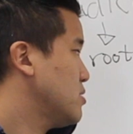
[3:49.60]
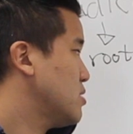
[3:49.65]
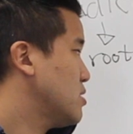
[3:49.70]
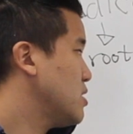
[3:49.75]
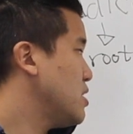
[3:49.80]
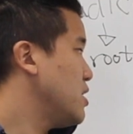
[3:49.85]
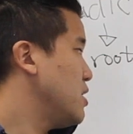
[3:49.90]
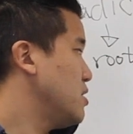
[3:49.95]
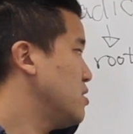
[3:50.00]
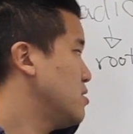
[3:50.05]

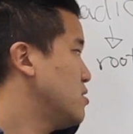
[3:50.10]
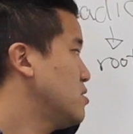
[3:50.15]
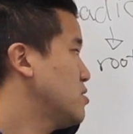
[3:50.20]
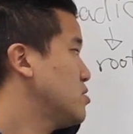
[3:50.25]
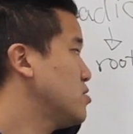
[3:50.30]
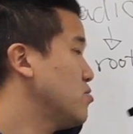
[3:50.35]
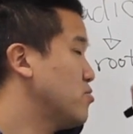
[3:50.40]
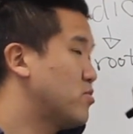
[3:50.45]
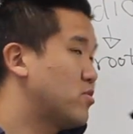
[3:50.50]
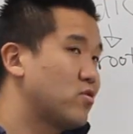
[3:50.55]
Good.
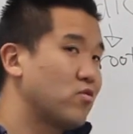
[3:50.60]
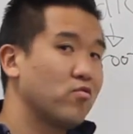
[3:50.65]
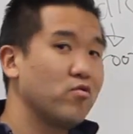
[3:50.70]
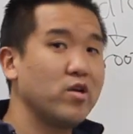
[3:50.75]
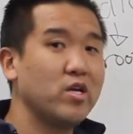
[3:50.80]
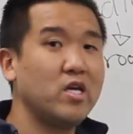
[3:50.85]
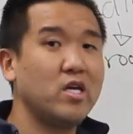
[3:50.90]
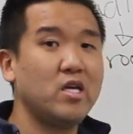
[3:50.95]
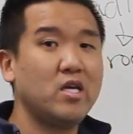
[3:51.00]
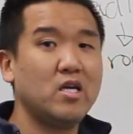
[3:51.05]
So
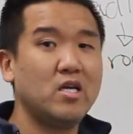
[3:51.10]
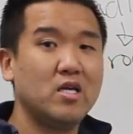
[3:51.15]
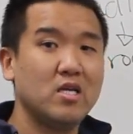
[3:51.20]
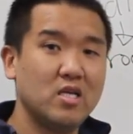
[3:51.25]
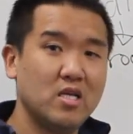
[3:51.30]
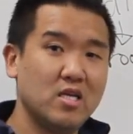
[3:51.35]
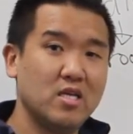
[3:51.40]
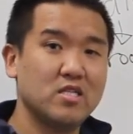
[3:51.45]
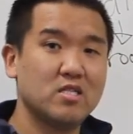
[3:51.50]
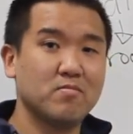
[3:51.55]
3
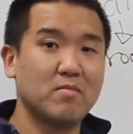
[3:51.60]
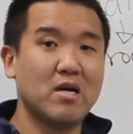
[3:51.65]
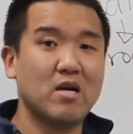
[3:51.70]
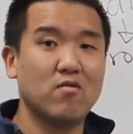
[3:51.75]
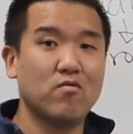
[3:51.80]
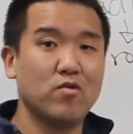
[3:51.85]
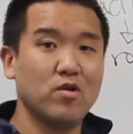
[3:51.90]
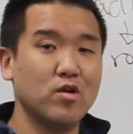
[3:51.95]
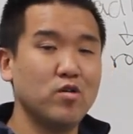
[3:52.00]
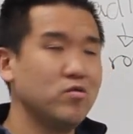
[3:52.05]
is my
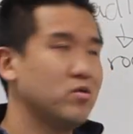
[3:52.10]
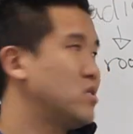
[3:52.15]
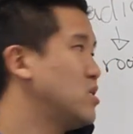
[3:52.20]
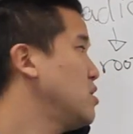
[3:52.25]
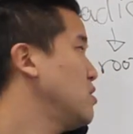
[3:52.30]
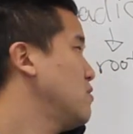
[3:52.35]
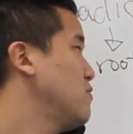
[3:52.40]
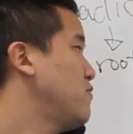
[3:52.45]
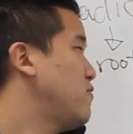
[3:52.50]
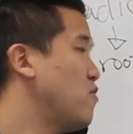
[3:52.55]
root,
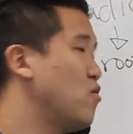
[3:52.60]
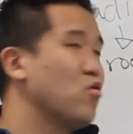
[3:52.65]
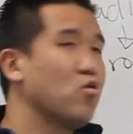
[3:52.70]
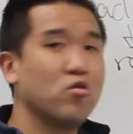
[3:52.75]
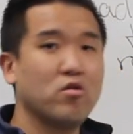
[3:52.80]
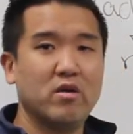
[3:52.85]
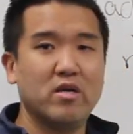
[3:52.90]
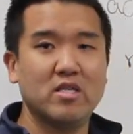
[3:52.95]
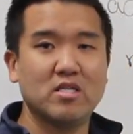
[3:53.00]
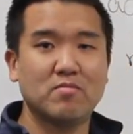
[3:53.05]

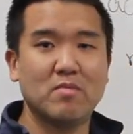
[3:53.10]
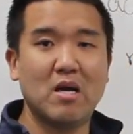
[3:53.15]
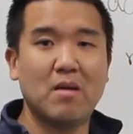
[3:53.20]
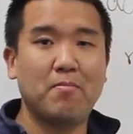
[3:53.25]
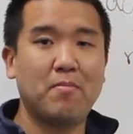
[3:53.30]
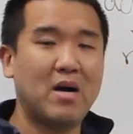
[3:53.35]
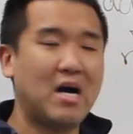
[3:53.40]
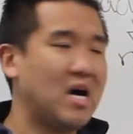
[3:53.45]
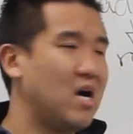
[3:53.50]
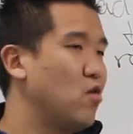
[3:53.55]
4 is my
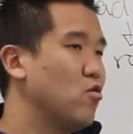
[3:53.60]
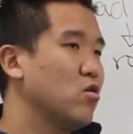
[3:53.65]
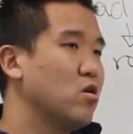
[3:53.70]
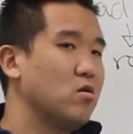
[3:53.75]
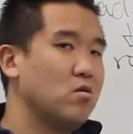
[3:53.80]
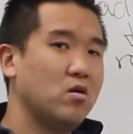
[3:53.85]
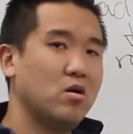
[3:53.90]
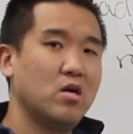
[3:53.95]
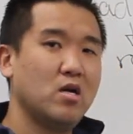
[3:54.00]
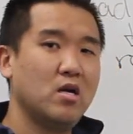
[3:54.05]

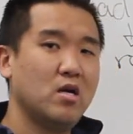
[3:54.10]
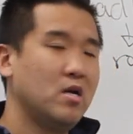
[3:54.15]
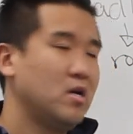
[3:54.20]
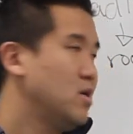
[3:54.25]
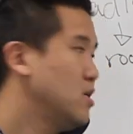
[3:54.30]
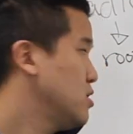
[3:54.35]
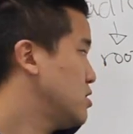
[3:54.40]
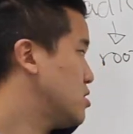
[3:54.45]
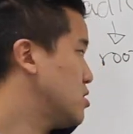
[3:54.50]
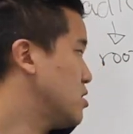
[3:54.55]
power.
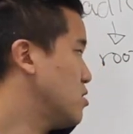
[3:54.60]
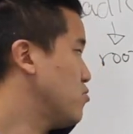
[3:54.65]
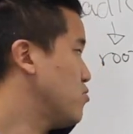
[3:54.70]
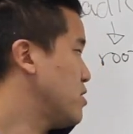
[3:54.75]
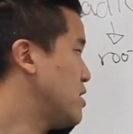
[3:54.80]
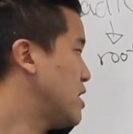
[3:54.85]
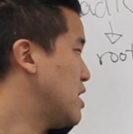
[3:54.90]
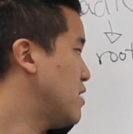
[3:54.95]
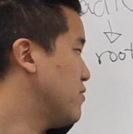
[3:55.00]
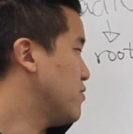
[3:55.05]
So that
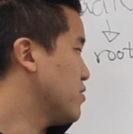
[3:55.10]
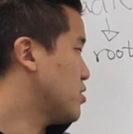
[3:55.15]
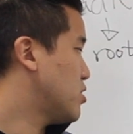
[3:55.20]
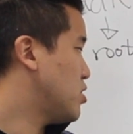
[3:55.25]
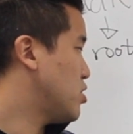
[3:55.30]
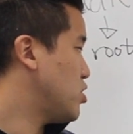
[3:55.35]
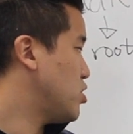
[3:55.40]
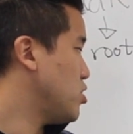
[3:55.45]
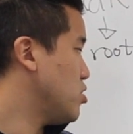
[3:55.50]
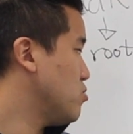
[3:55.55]
we have the
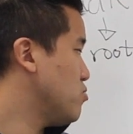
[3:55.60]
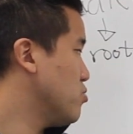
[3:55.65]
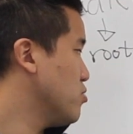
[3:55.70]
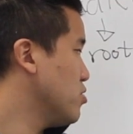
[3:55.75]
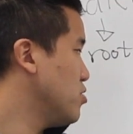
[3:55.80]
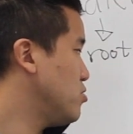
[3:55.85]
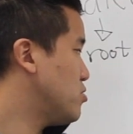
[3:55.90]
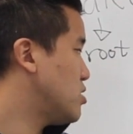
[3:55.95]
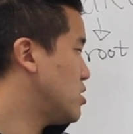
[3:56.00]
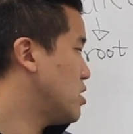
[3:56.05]
cube
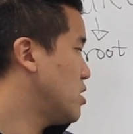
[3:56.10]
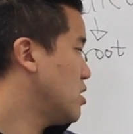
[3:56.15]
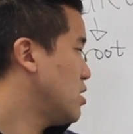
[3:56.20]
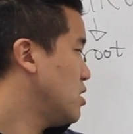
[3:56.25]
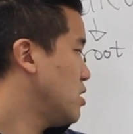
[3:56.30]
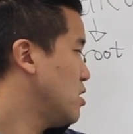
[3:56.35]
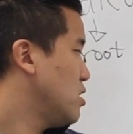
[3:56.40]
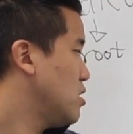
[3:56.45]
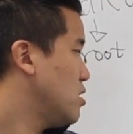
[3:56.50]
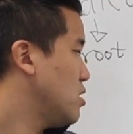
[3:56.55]
root
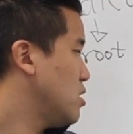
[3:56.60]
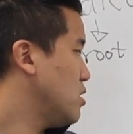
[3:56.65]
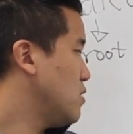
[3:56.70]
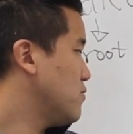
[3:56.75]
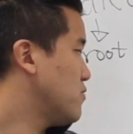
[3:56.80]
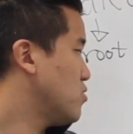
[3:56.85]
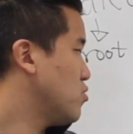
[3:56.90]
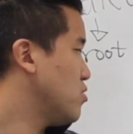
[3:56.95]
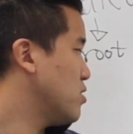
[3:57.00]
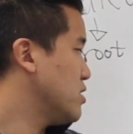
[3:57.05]

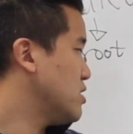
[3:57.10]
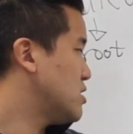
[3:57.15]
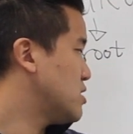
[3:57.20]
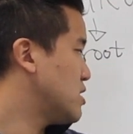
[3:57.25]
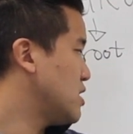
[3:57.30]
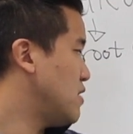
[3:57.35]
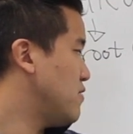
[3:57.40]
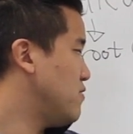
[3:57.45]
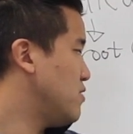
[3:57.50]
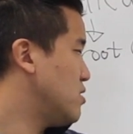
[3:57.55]
of
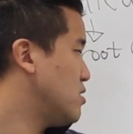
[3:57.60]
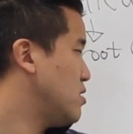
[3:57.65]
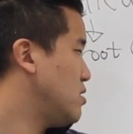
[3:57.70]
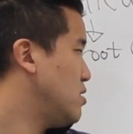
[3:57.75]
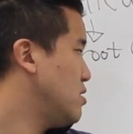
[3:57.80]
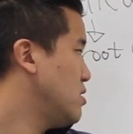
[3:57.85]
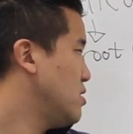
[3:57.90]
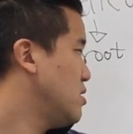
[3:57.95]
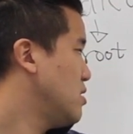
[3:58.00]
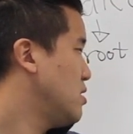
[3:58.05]
27. And
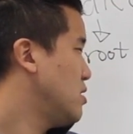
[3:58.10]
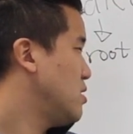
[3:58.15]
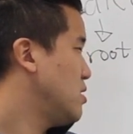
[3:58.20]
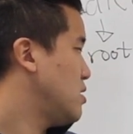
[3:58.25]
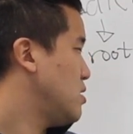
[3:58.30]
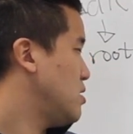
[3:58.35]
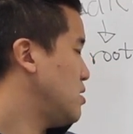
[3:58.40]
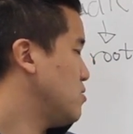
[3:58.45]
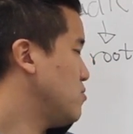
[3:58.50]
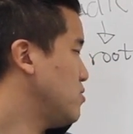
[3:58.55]

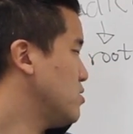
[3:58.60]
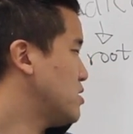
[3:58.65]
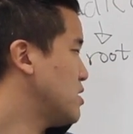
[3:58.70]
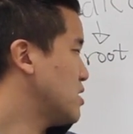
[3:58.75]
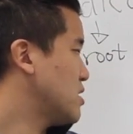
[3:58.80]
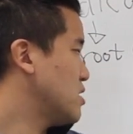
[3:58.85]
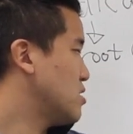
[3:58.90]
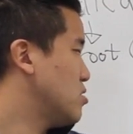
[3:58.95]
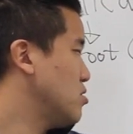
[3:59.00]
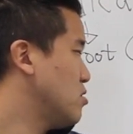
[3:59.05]
we're going to
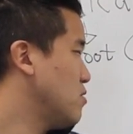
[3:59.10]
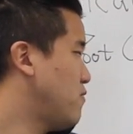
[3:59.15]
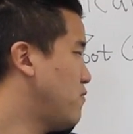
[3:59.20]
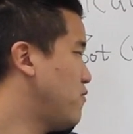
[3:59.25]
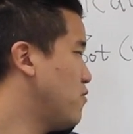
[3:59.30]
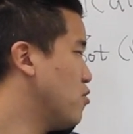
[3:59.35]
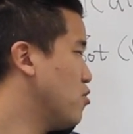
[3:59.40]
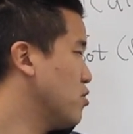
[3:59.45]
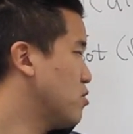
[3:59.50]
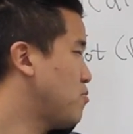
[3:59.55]
take that to the
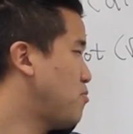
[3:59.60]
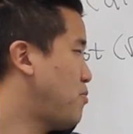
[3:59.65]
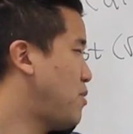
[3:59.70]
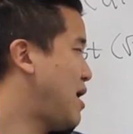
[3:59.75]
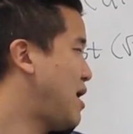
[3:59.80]
4th